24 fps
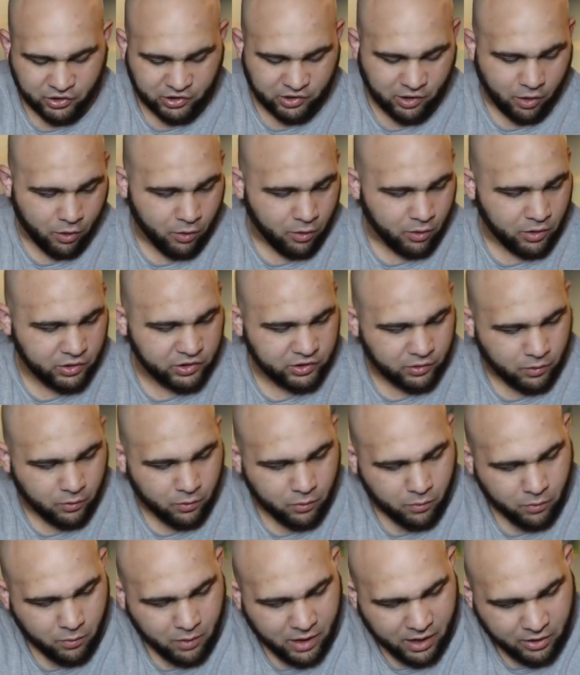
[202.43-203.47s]
So,
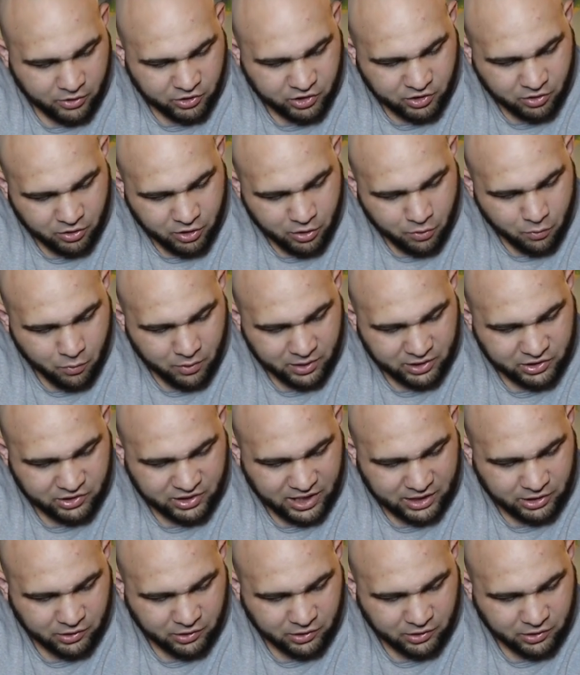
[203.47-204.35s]
so I'll show you what it's